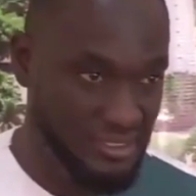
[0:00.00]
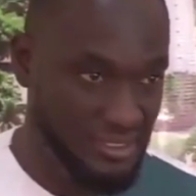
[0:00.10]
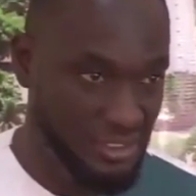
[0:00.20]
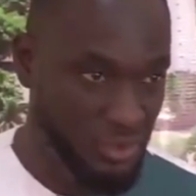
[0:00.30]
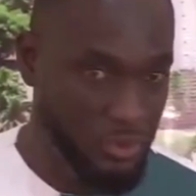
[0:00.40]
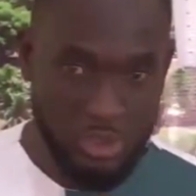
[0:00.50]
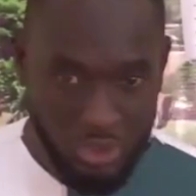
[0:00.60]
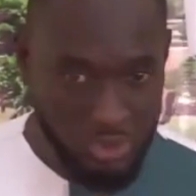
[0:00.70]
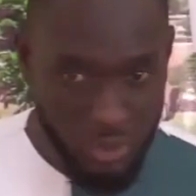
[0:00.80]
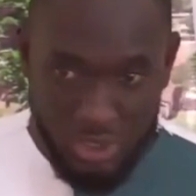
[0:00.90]
We don't
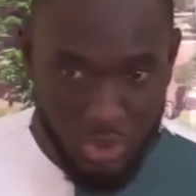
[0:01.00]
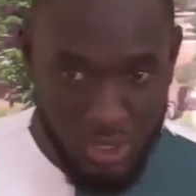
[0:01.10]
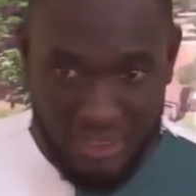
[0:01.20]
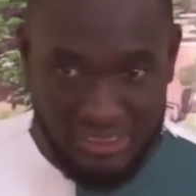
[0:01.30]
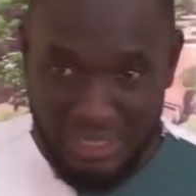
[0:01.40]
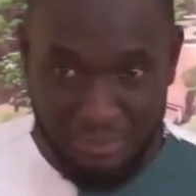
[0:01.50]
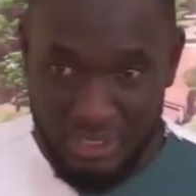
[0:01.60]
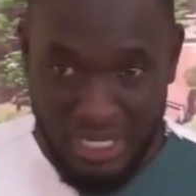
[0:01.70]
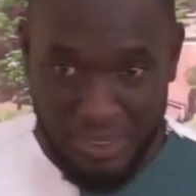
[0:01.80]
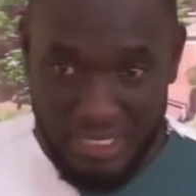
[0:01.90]
want local champion
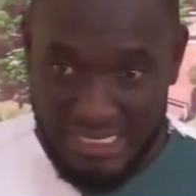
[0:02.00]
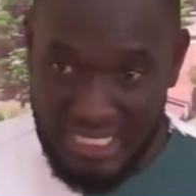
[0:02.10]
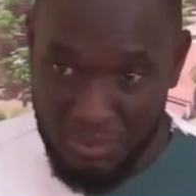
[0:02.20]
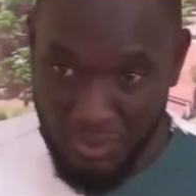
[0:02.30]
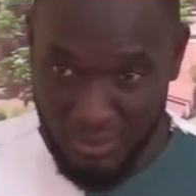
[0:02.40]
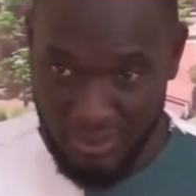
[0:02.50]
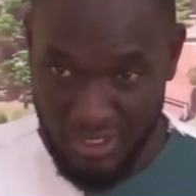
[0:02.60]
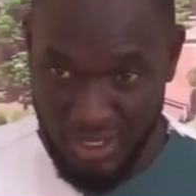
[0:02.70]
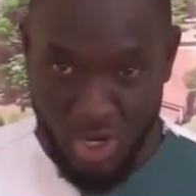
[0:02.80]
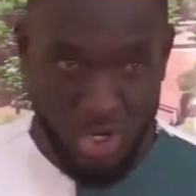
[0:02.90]
companies anymore.
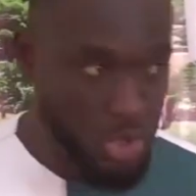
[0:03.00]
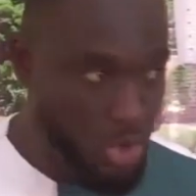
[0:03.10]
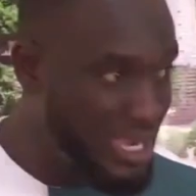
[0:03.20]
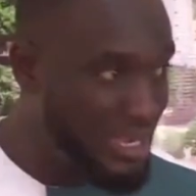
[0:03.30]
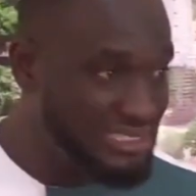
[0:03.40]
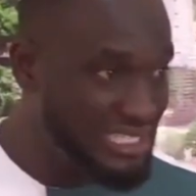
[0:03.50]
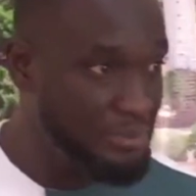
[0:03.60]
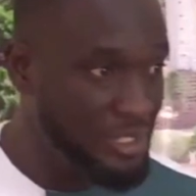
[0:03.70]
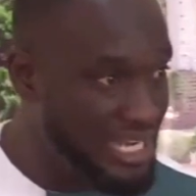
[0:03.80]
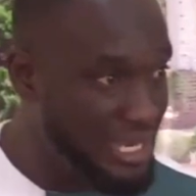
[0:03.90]
Local champion
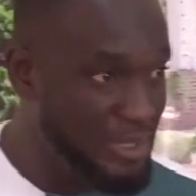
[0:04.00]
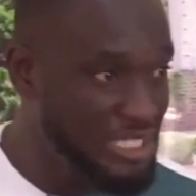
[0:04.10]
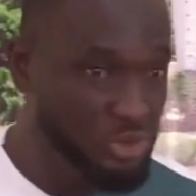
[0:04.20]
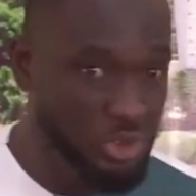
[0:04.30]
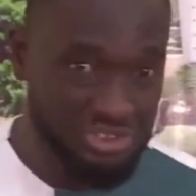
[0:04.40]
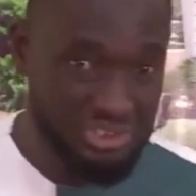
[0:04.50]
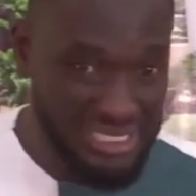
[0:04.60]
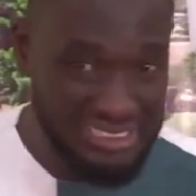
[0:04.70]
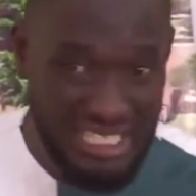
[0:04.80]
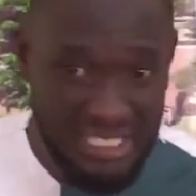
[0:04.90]
companies do not
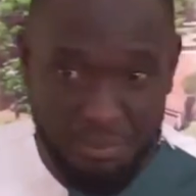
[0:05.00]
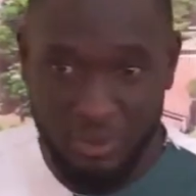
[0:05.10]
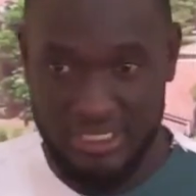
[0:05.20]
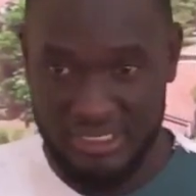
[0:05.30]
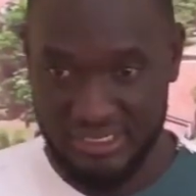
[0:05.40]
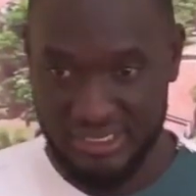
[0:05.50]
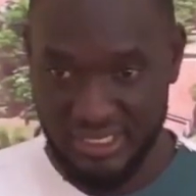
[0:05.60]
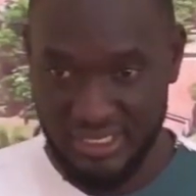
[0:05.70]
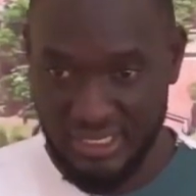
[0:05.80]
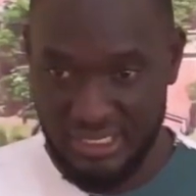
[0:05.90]
transcend borders.
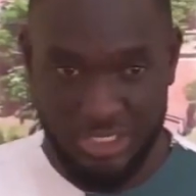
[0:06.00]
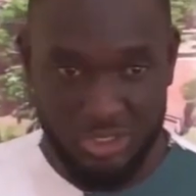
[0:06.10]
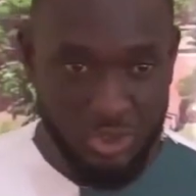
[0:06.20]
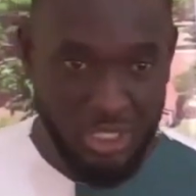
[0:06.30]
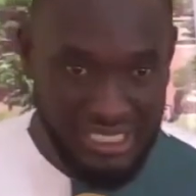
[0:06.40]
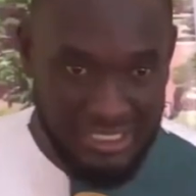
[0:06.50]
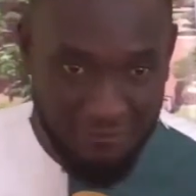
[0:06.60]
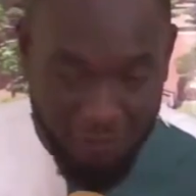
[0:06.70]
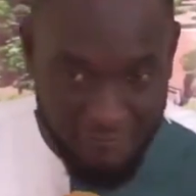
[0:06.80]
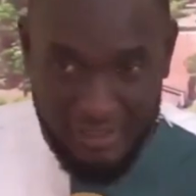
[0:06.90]
They do not
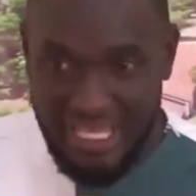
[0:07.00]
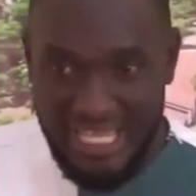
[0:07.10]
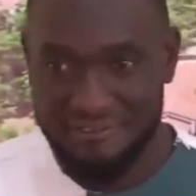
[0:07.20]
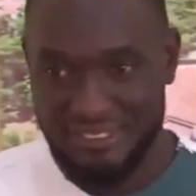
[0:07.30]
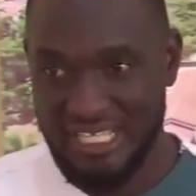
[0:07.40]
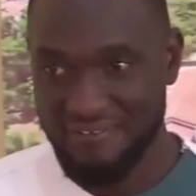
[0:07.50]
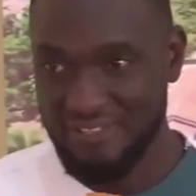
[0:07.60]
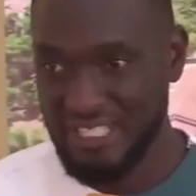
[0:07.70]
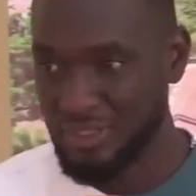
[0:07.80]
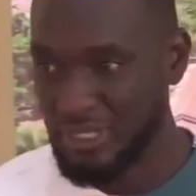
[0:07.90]
fulfill
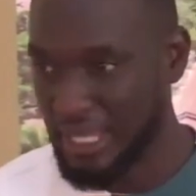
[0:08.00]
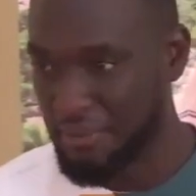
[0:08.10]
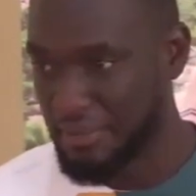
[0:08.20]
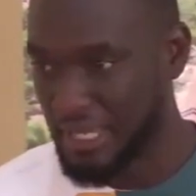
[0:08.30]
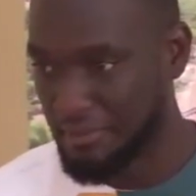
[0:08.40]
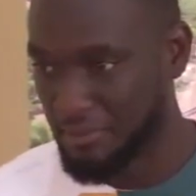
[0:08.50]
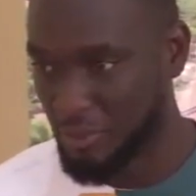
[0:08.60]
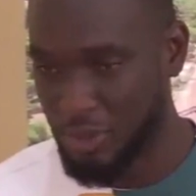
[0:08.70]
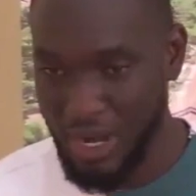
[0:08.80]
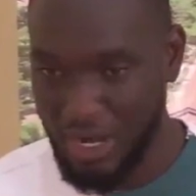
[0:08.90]
AFCFTA
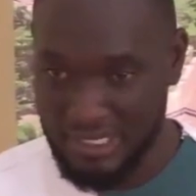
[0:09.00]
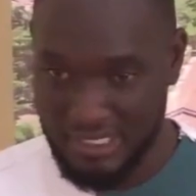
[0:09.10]
requirements.